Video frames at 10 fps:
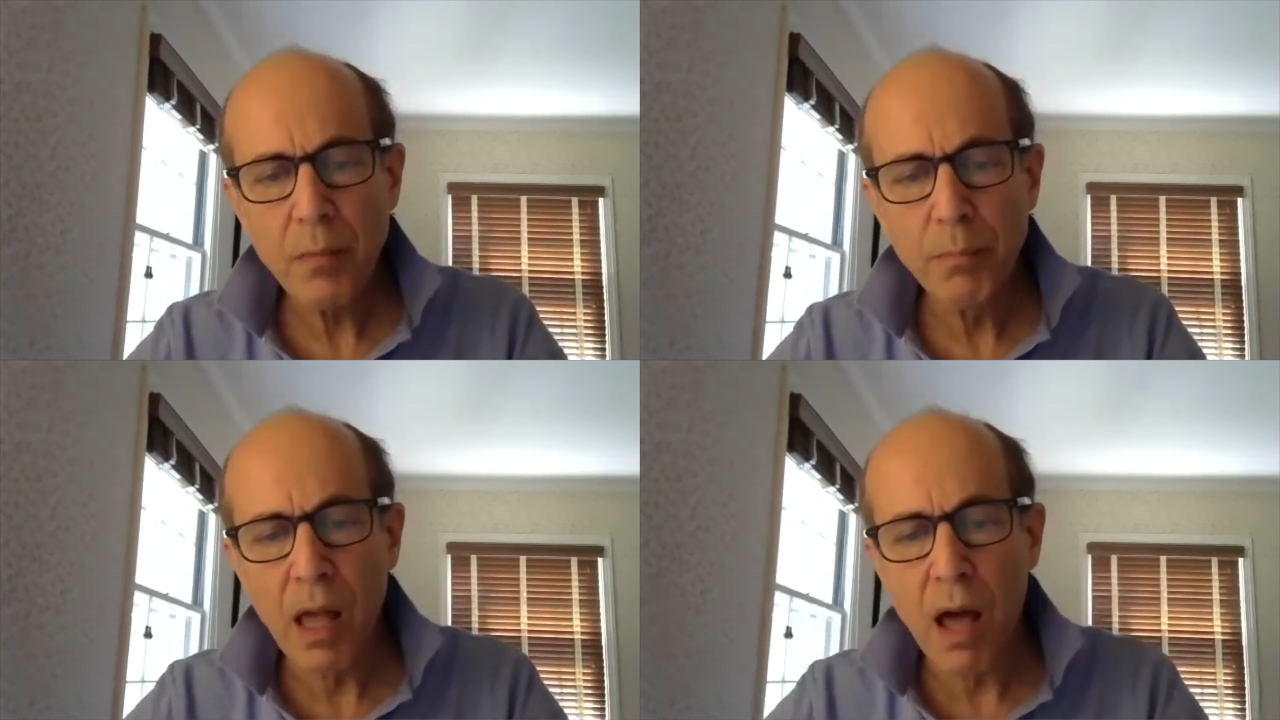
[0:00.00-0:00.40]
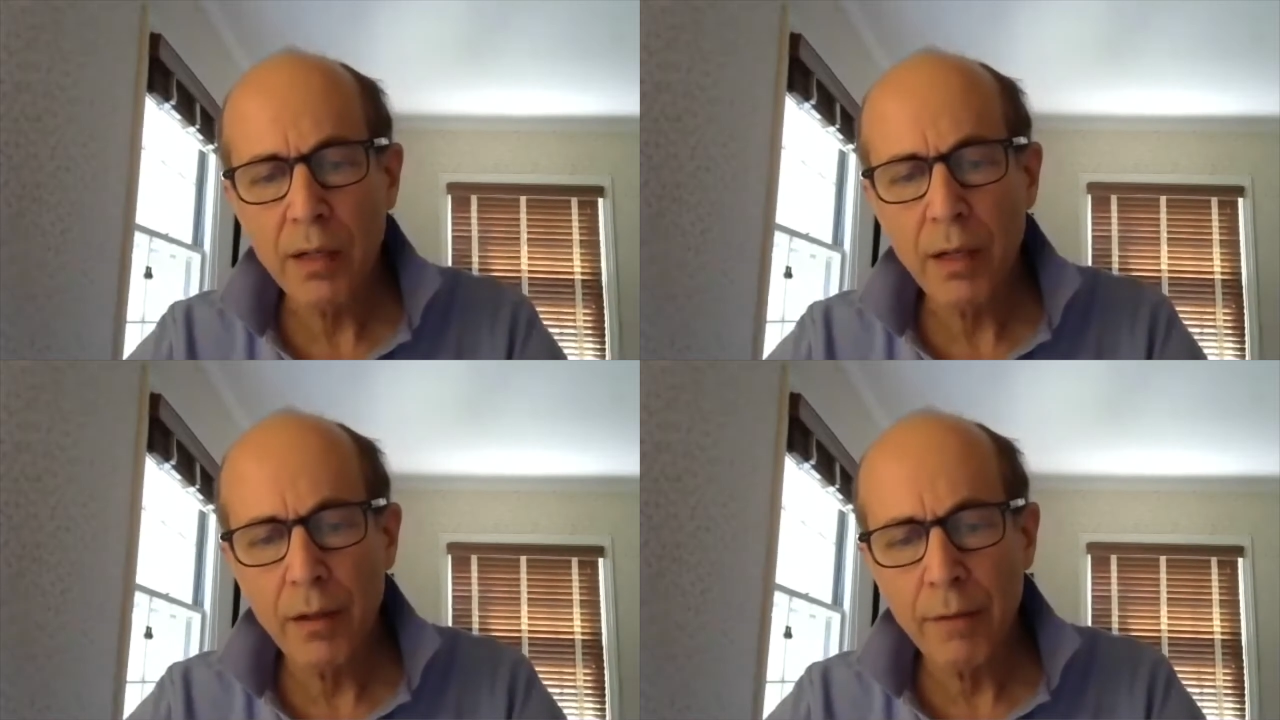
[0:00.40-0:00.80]
block
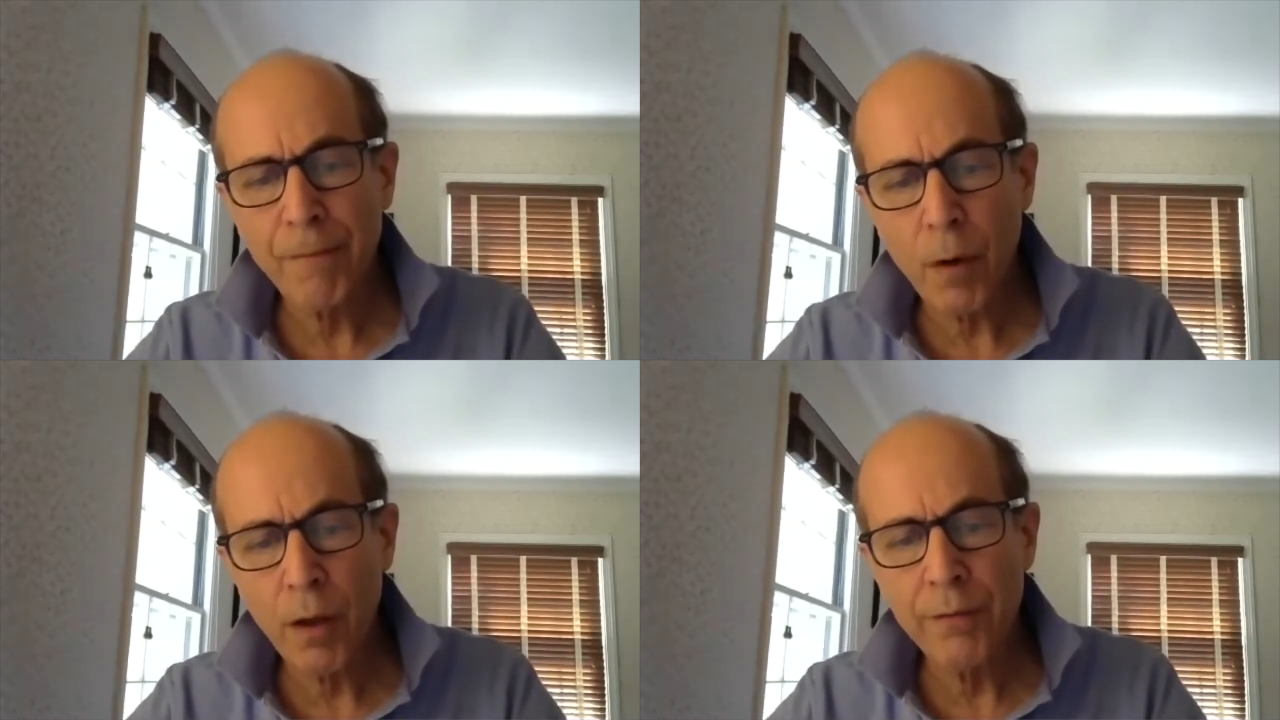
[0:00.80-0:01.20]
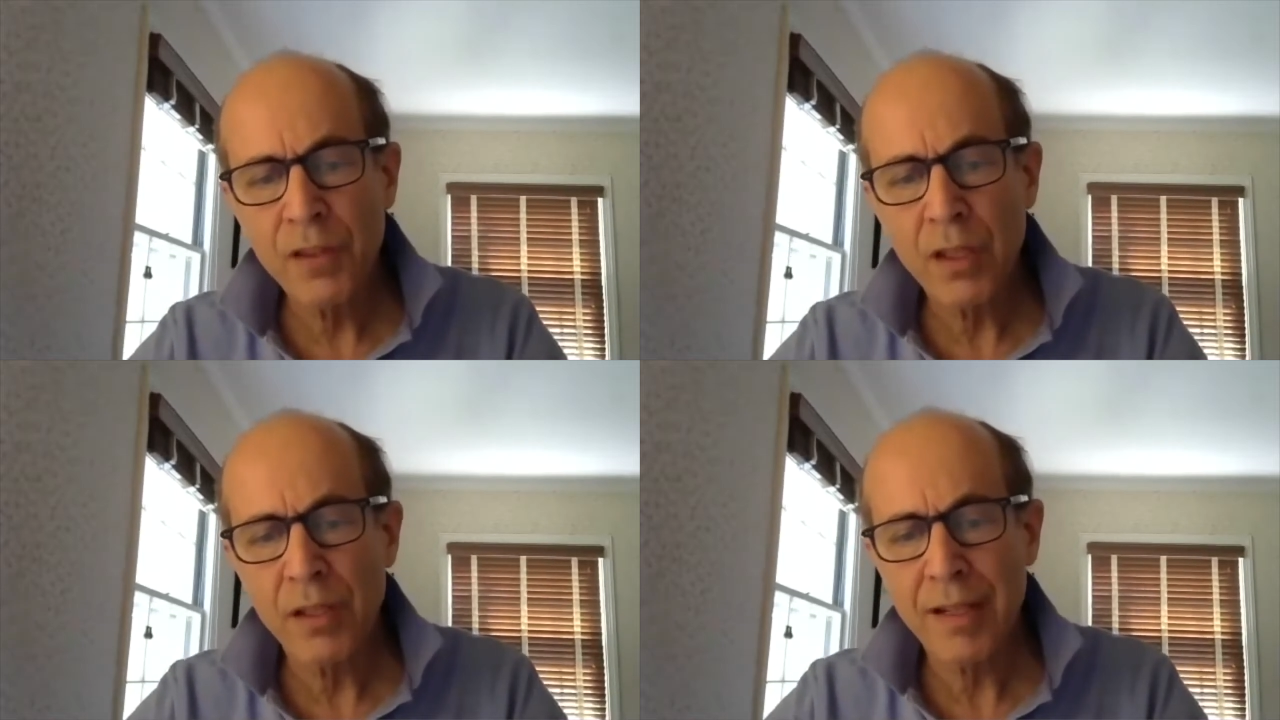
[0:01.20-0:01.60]
of
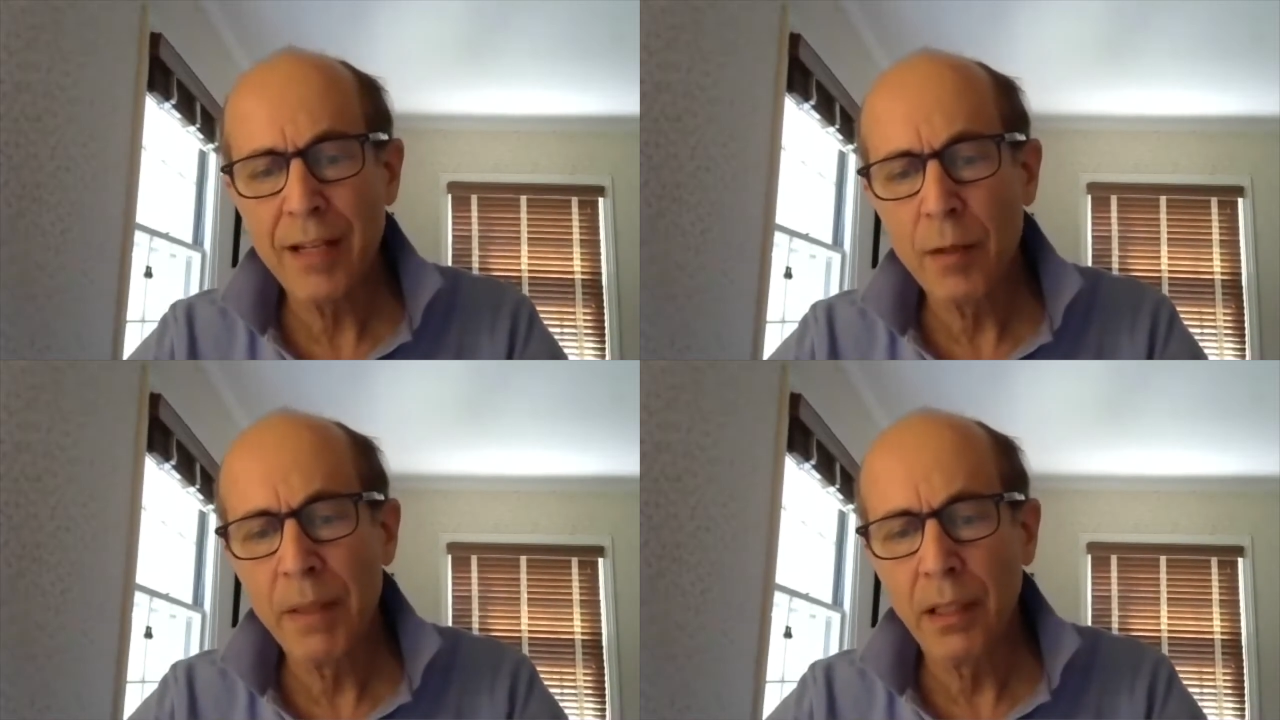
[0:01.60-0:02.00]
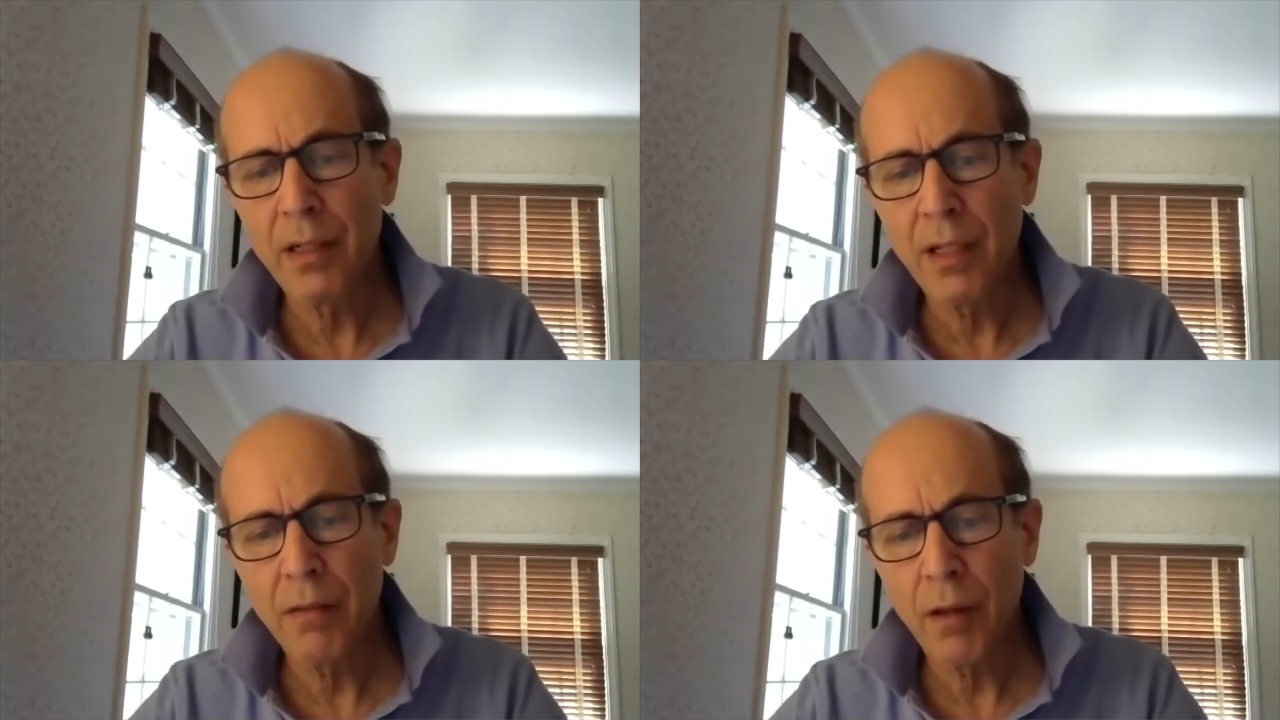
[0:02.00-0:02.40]

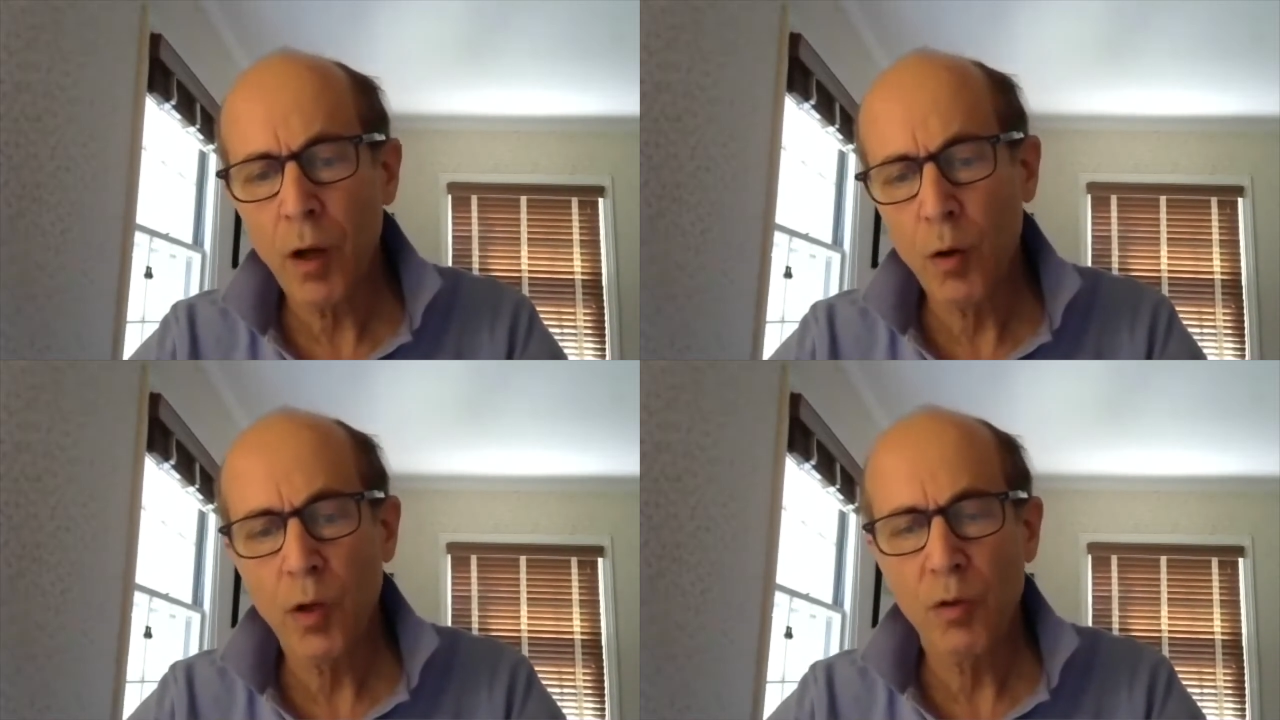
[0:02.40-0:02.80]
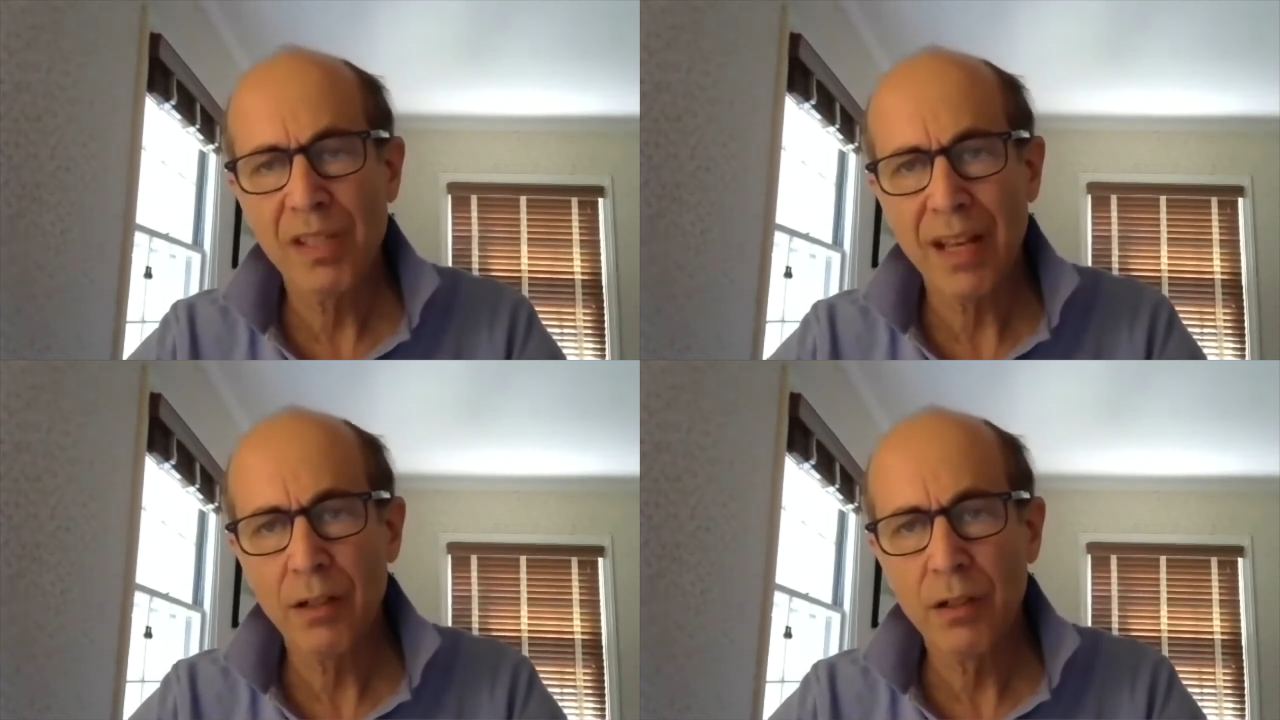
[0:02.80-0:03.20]
sustainability in the cocoa
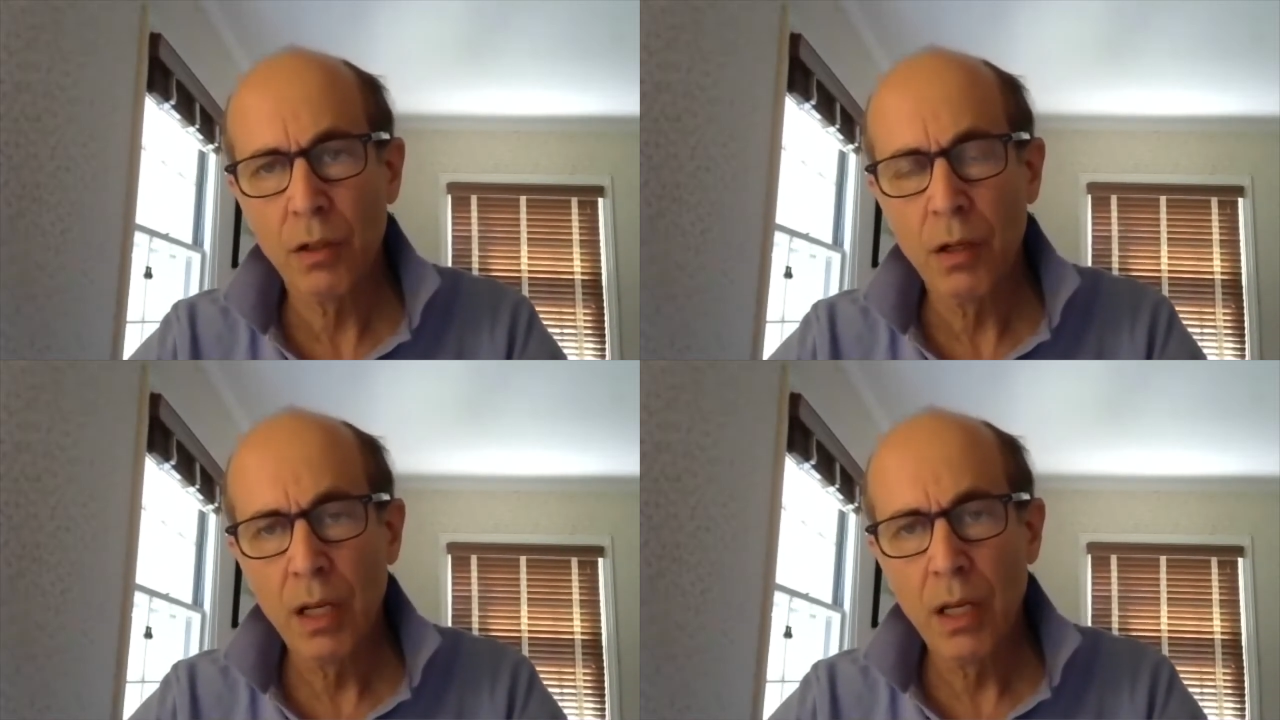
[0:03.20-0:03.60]
sector